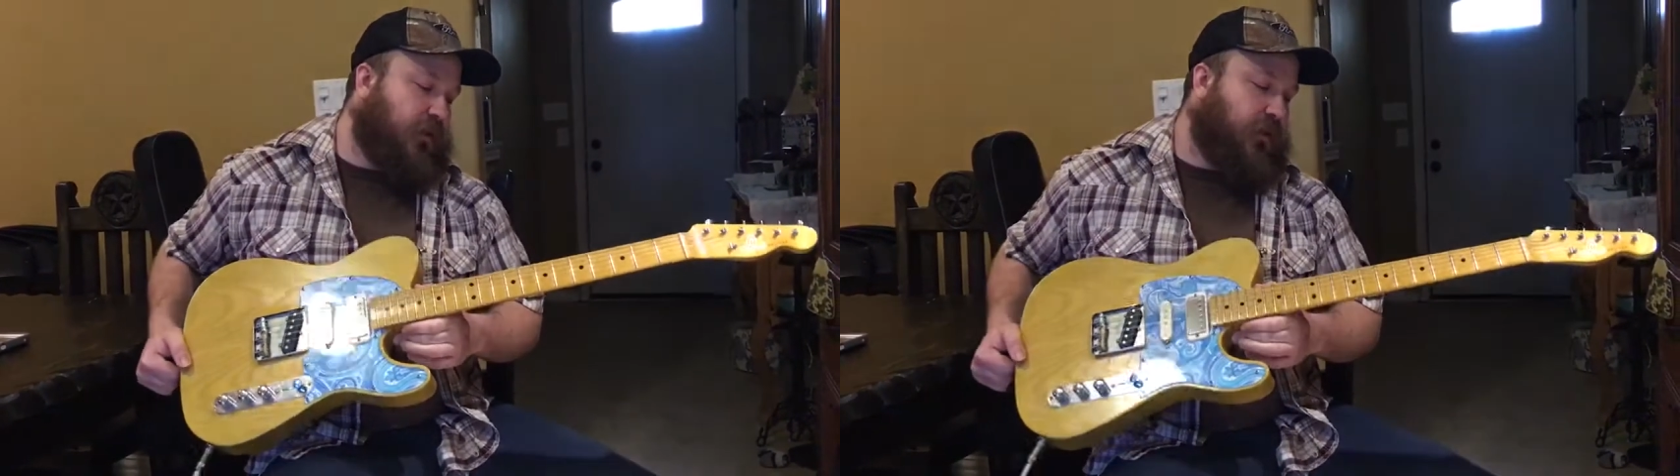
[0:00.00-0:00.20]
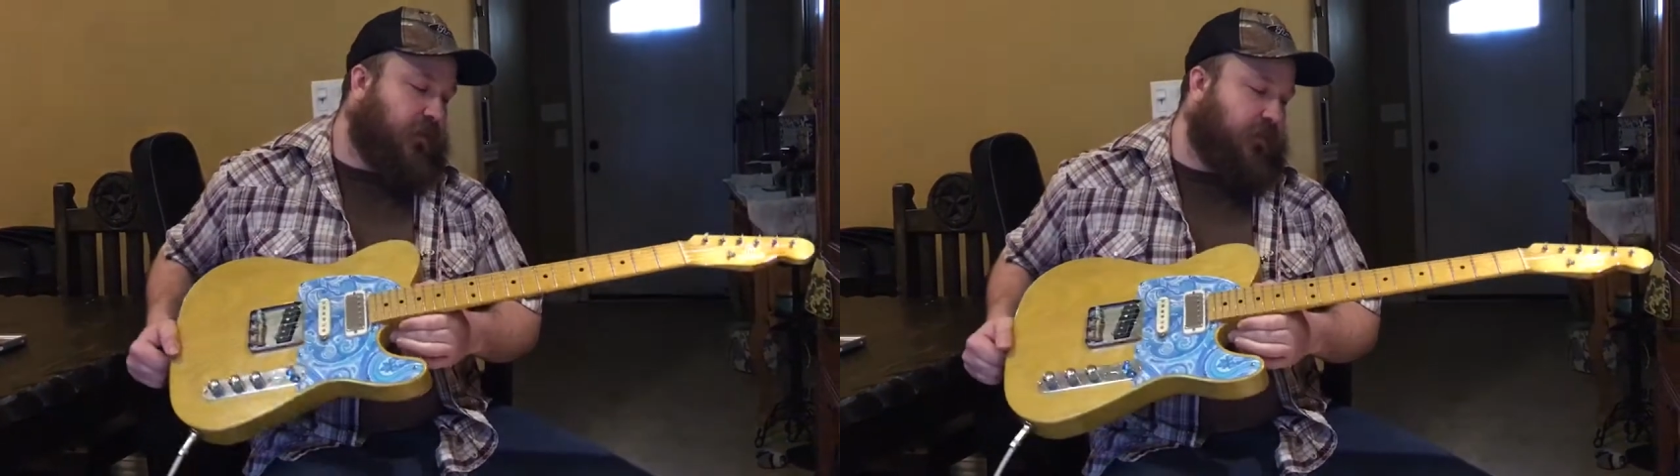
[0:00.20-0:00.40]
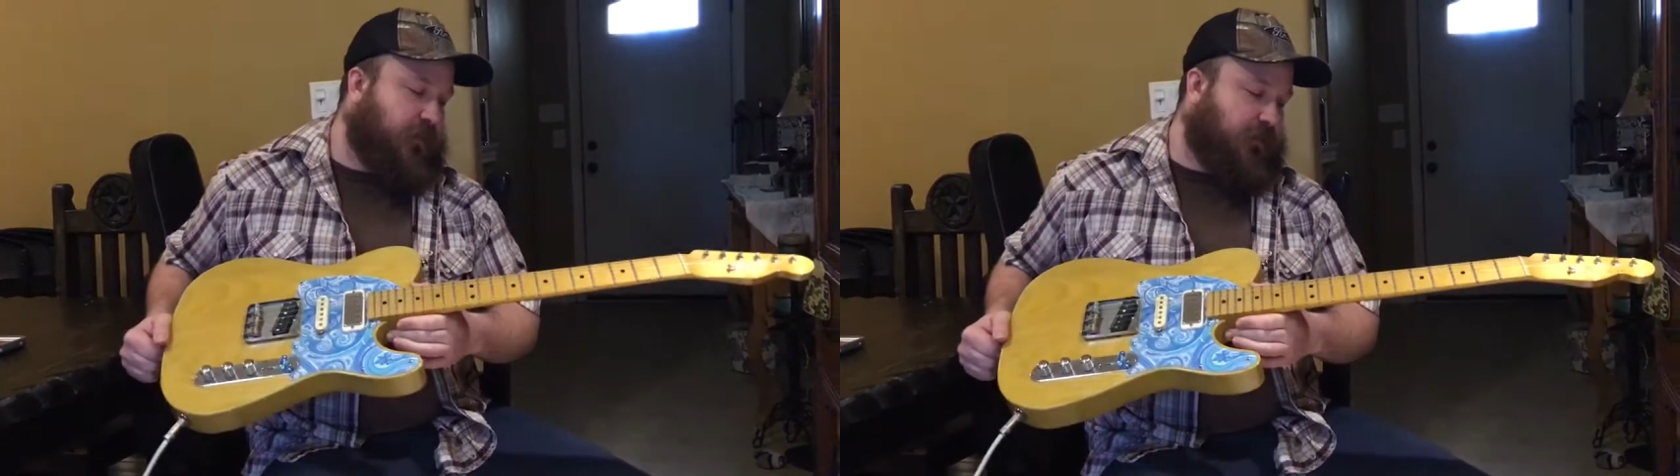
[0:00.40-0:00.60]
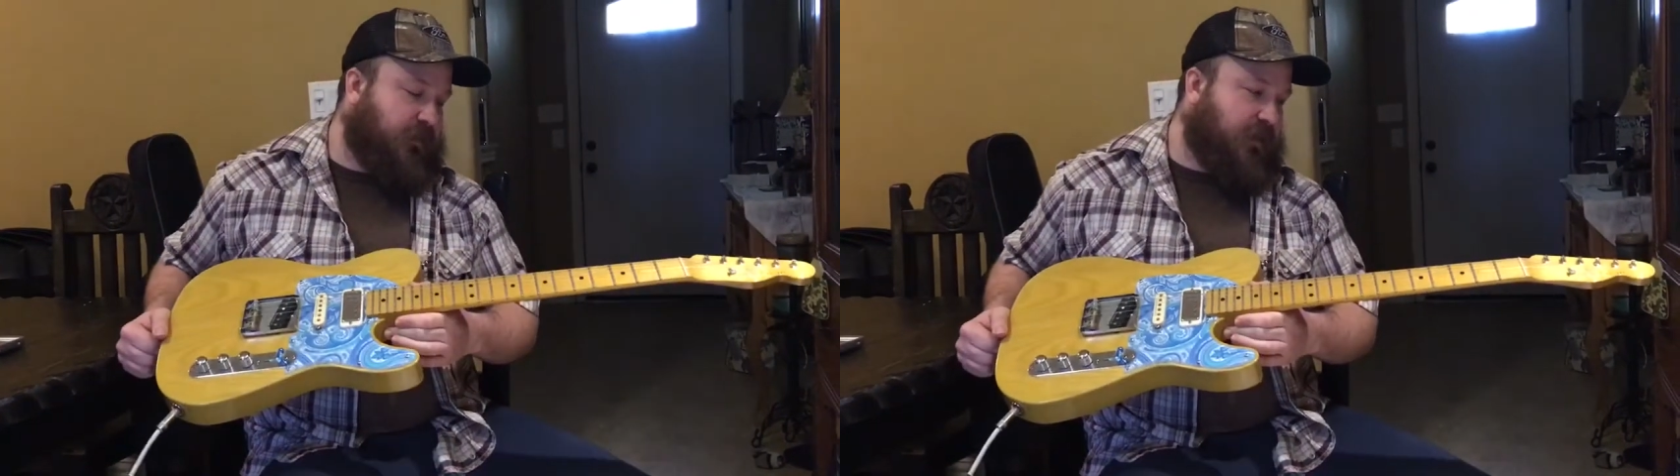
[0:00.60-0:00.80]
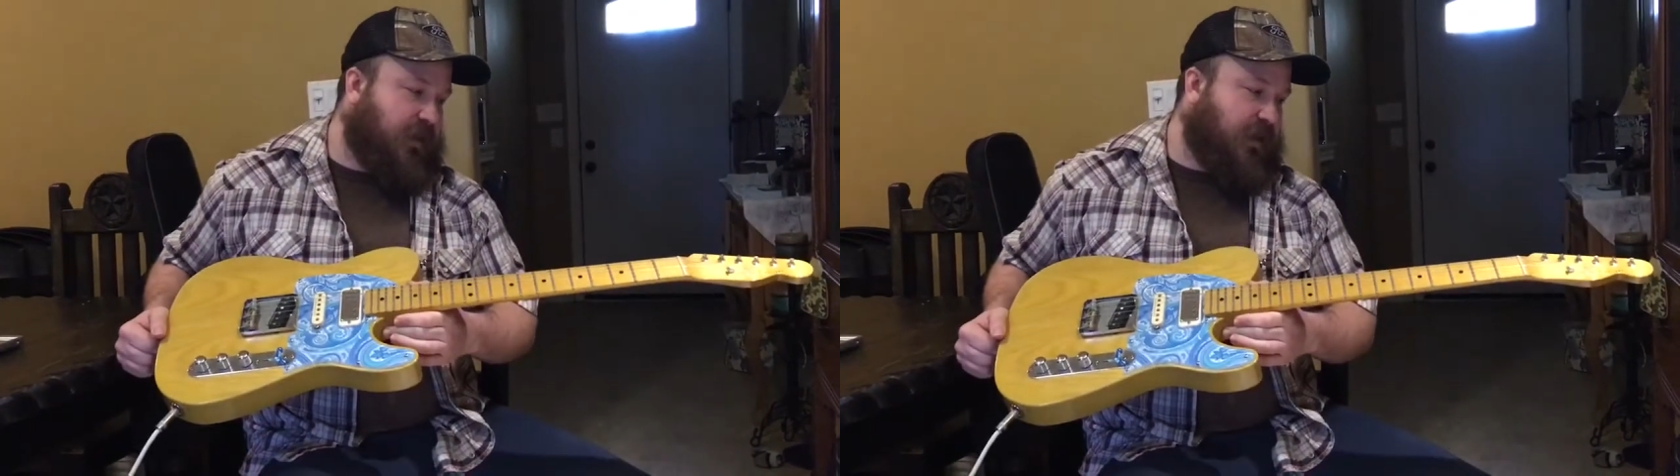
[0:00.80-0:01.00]
go and
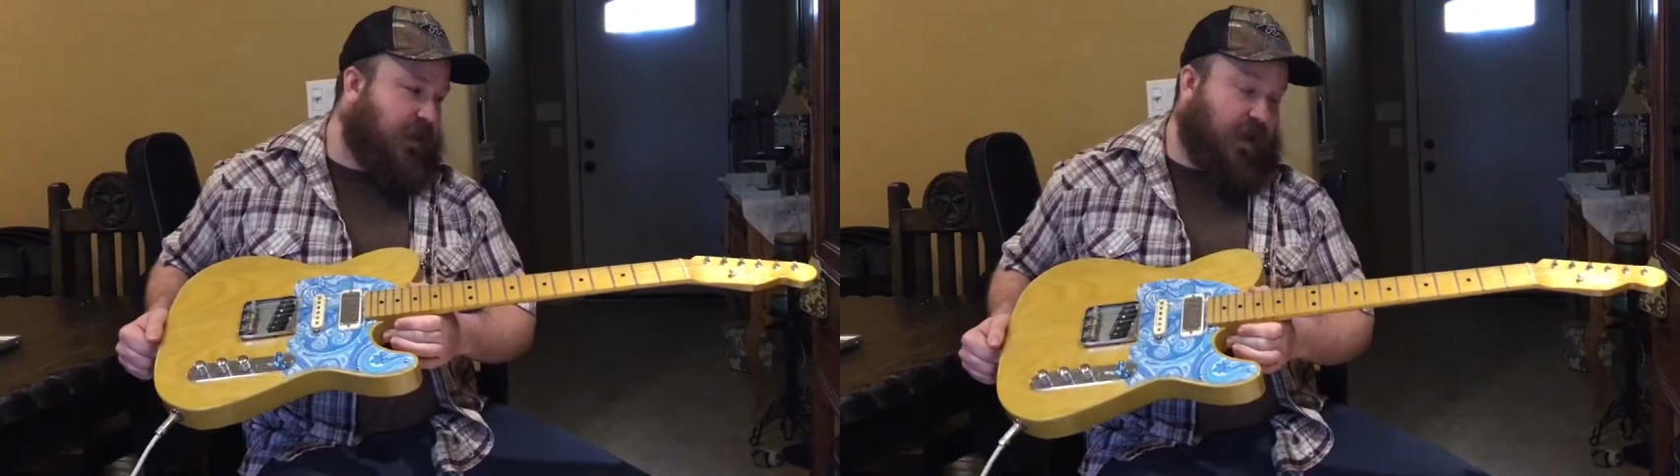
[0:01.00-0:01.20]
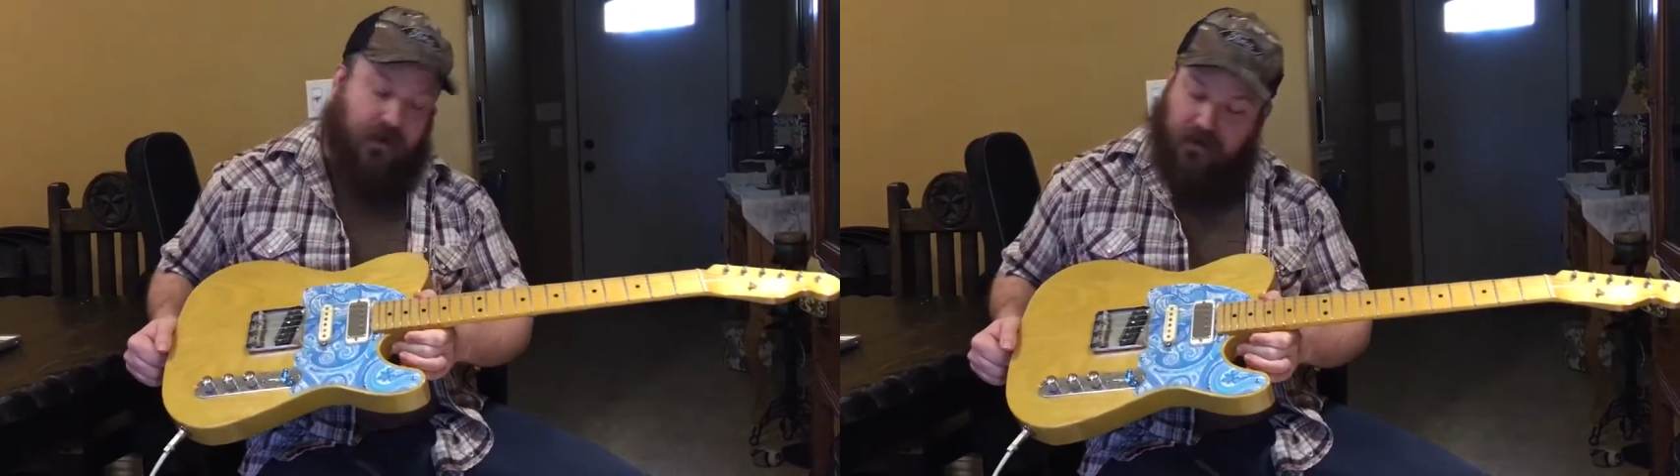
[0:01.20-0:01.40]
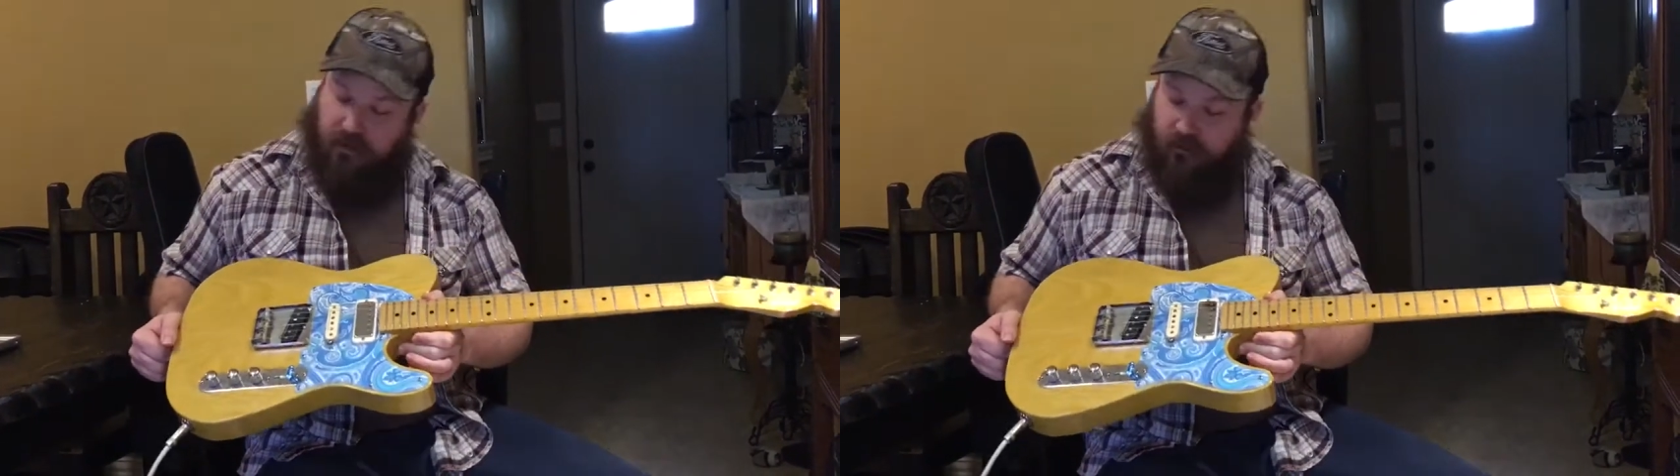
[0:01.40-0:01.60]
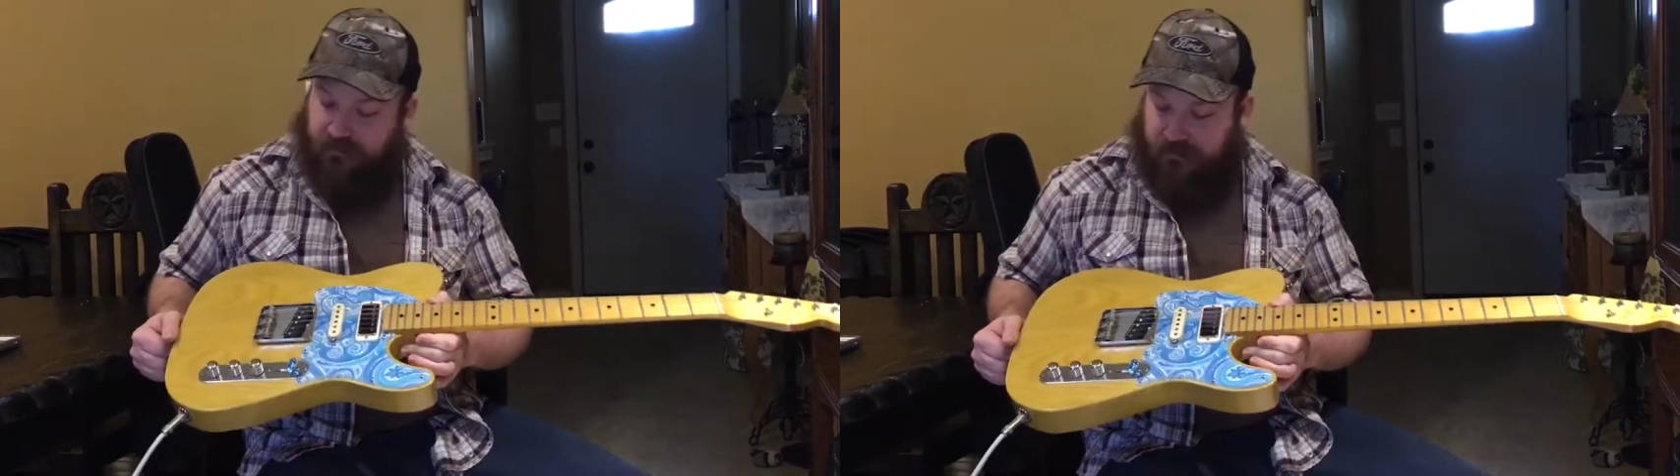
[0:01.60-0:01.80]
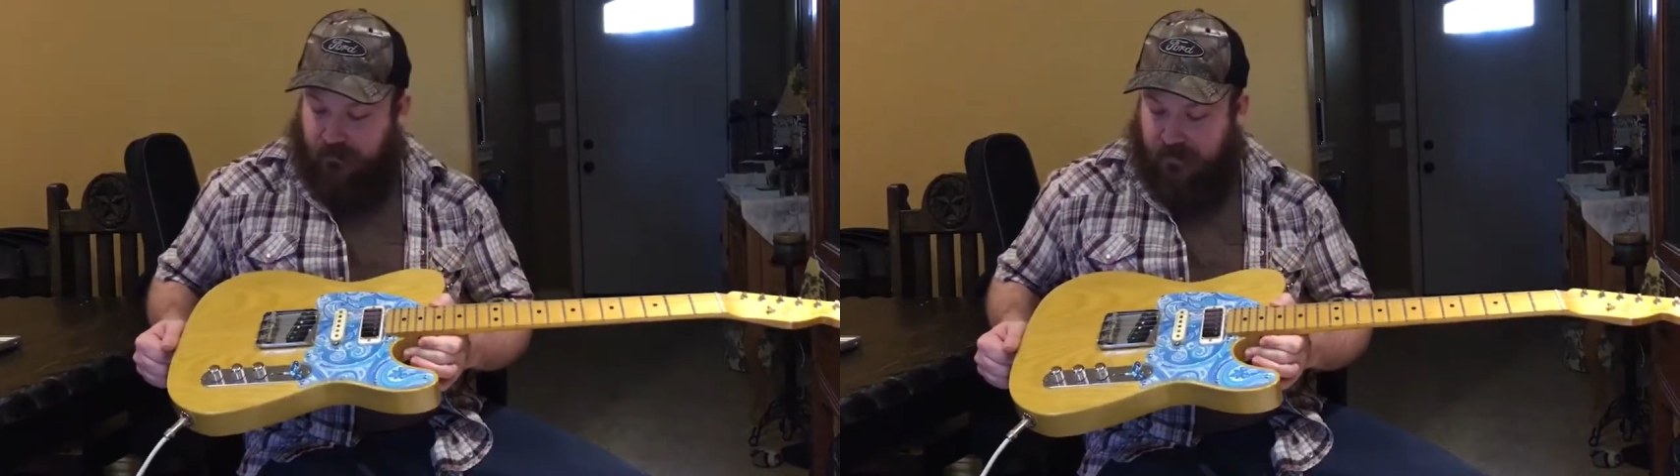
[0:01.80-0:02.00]
ending up with
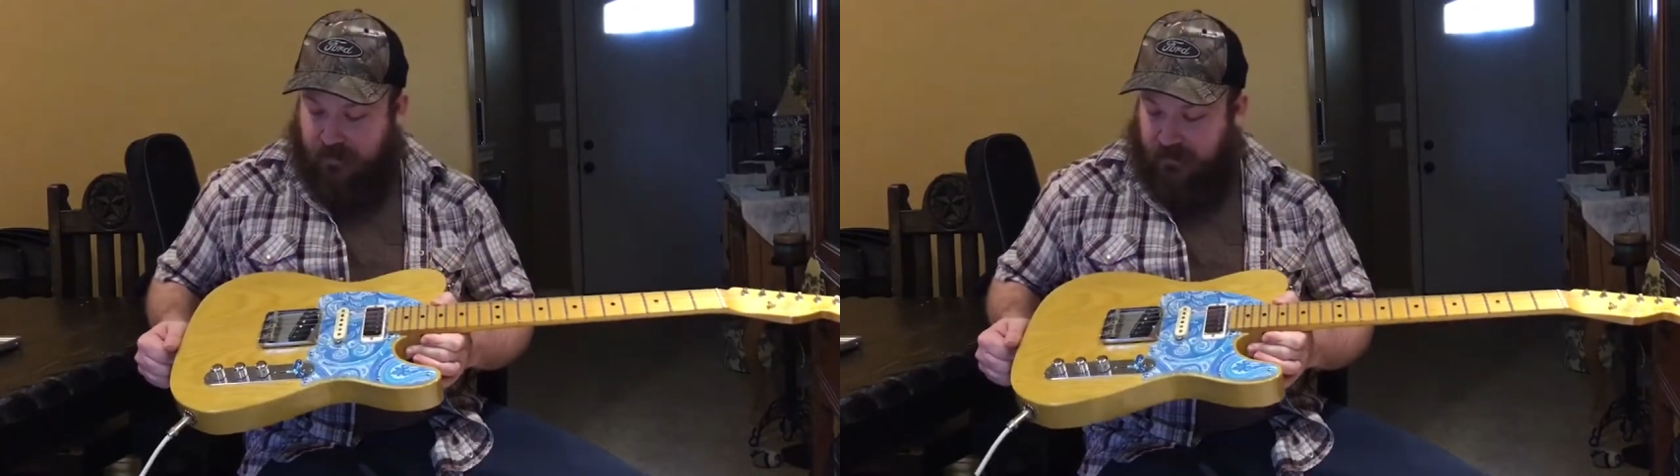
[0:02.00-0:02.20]
something